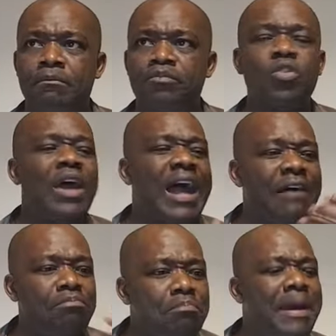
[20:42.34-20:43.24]
They don't
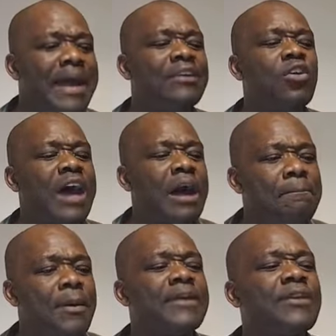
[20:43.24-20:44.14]
have mind, they don't
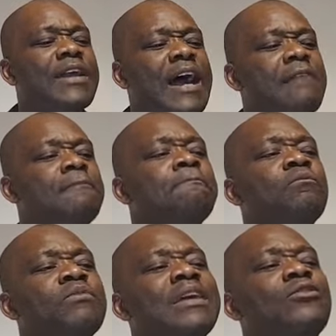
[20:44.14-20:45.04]
have power, they don't
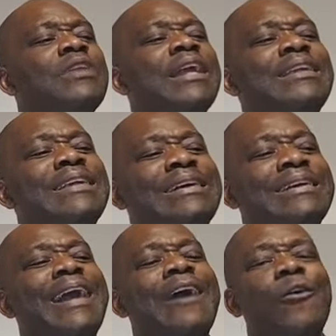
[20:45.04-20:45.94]
have, they don't
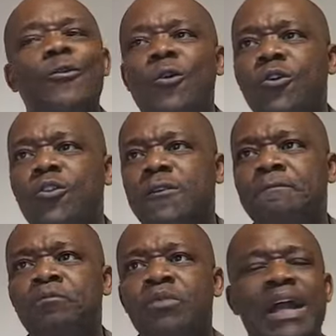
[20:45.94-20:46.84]
rely on us.
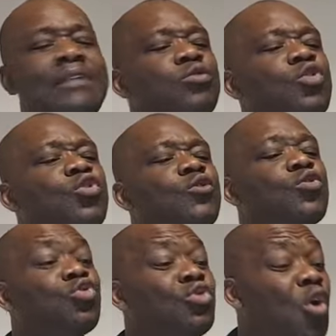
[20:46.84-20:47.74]
And we should
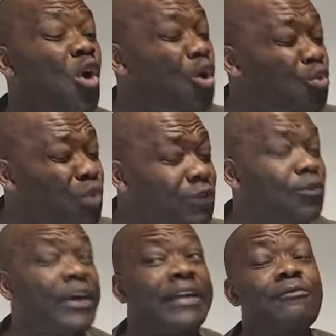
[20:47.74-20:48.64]
always
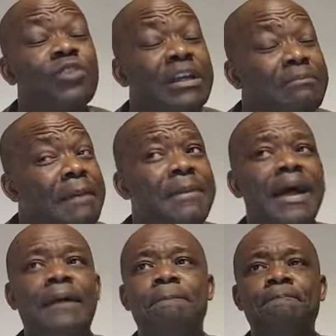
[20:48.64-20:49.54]

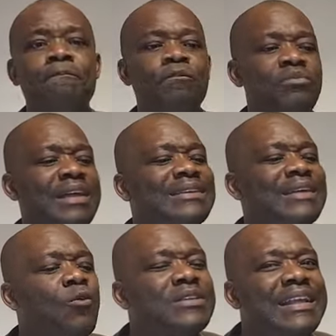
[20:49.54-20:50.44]
remember that
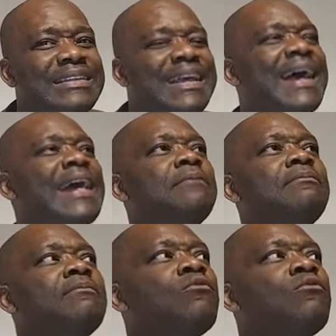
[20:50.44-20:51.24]
there was a time